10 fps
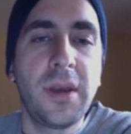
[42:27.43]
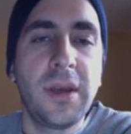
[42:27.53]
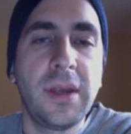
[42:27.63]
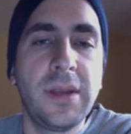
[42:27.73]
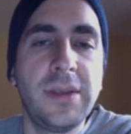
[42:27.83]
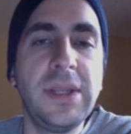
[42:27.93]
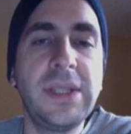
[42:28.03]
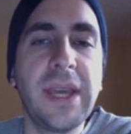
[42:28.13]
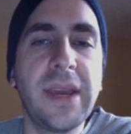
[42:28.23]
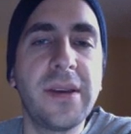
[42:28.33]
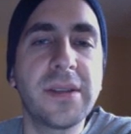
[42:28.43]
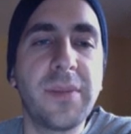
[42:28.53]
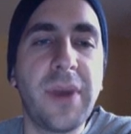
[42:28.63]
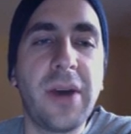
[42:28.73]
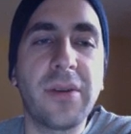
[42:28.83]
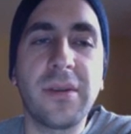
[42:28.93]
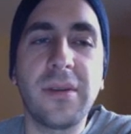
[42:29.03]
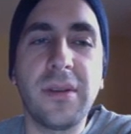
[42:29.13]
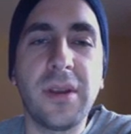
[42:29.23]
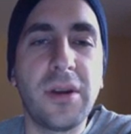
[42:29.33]
Details about,
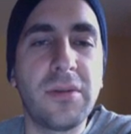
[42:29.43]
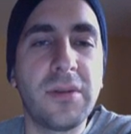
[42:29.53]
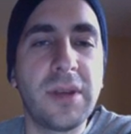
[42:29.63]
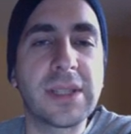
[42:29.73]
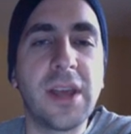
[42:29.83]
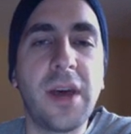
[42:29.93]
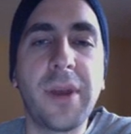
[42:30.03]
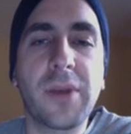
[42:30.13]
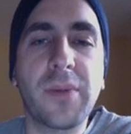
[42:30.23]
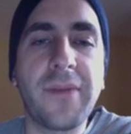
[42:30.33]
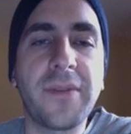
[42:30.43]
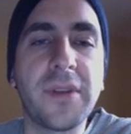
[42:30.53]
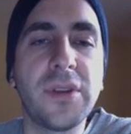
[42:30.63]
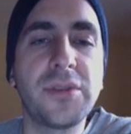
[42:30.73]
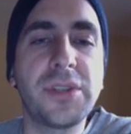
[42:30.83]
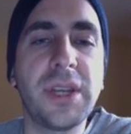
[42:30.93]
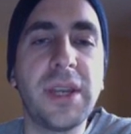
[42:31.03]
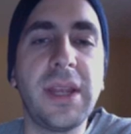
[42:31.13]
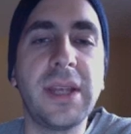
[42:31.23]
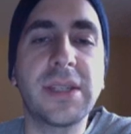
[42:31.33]
Islamic revolution,
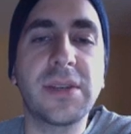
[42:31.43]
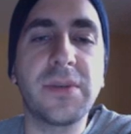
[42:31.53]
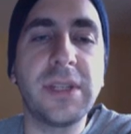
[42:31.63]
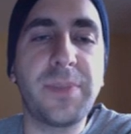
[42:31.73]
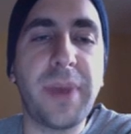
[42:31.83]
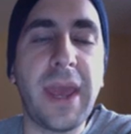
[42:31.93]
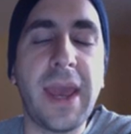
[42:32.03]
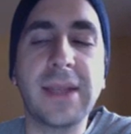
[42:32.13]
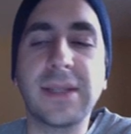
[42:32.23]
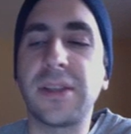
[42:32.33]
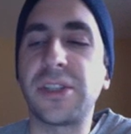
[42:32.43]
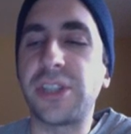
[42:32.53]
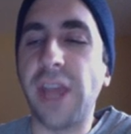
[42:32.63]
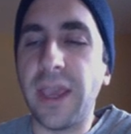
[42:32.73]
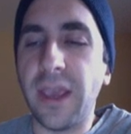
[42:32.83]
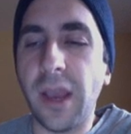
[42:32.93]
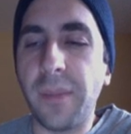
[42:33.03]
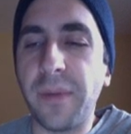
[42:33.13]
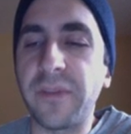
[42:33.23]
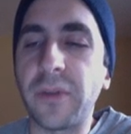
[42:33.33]
history's past, the shaking up
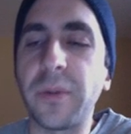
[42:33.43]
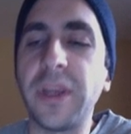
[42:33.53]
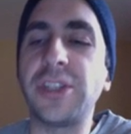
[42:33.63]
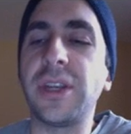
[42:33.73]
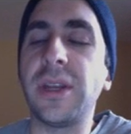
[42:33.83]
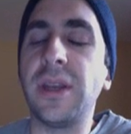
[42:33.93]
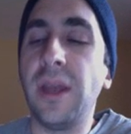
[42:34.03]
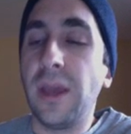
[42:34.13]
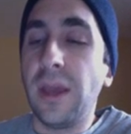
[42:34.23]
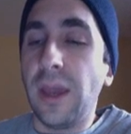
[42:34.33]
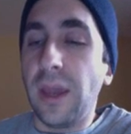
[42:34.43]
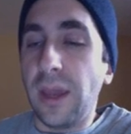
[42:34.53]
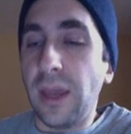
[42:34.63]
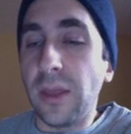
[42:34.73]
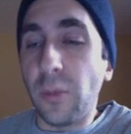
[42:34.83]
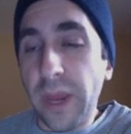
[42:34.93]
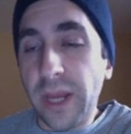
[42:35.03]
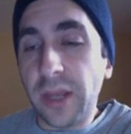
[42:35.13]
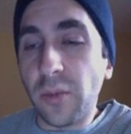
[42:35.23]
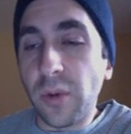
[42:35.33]
of the region in the wake of
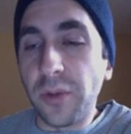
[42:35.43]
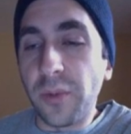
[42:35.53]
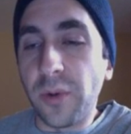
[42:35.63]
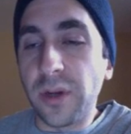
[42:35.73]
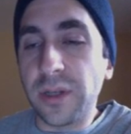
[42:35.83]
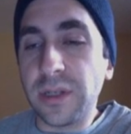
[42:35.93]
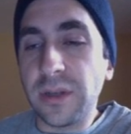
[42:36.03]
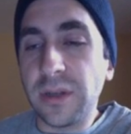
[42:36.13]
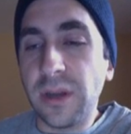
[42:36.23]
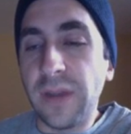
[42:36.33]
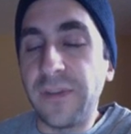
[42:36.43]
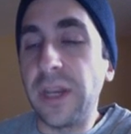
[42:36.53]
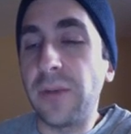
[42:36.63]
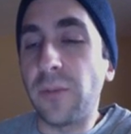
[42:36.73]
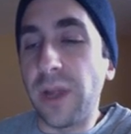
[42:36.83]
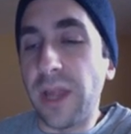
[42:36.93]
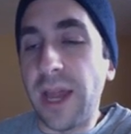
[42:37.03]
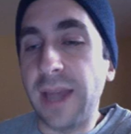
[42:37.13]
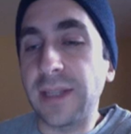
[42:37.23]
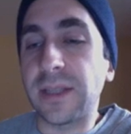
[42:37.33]
the world wars. If you didn't
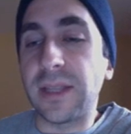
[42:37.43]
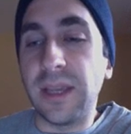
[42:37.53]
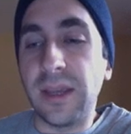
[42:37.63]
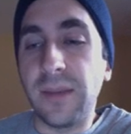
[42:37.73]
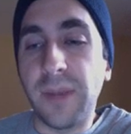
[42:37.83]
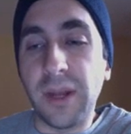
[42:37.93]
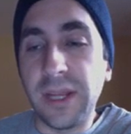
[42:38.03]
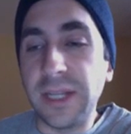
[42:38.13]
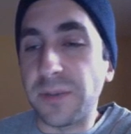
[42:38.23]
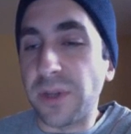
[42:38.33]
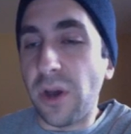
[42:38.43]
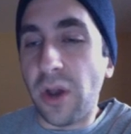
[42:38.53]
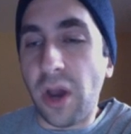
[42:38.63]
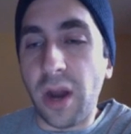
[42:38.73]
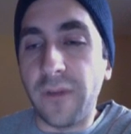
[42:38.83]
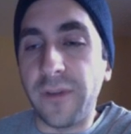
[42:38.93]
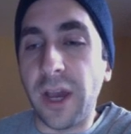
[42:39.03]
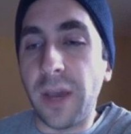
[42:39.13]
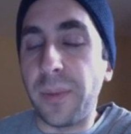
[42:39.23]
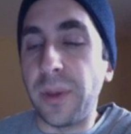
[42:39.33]
realize, the Middle East was all carved
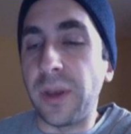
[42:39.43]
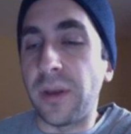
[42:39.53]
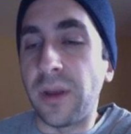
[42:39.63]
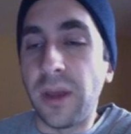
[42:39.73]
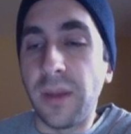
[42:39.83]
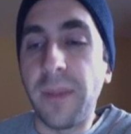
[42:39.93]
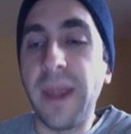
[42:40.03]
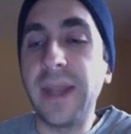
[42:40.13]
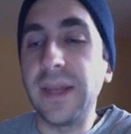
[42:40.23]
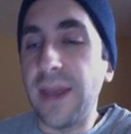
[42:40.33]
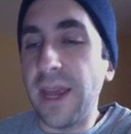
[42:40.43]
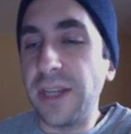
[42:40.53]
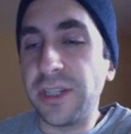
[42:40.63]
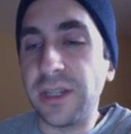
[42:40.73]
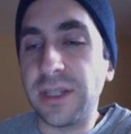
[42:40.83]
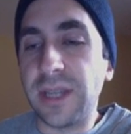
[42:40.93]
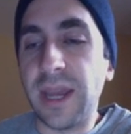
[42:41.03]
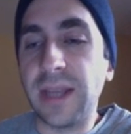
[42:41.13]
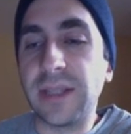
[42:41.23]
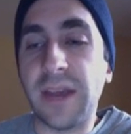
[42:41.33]
up and made into nation
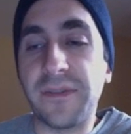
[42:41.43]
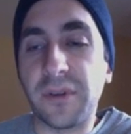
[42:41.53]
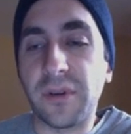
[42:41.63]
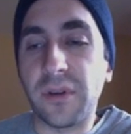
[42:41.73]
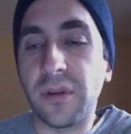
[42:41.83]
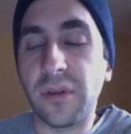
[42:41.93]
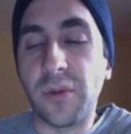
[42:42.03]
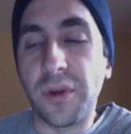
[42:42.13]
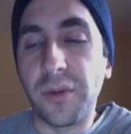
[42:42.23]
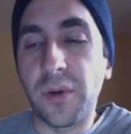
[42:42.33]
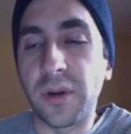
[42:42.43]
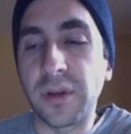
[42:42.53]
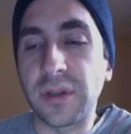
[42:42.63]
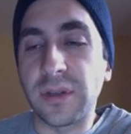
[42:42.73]
states after the world wars.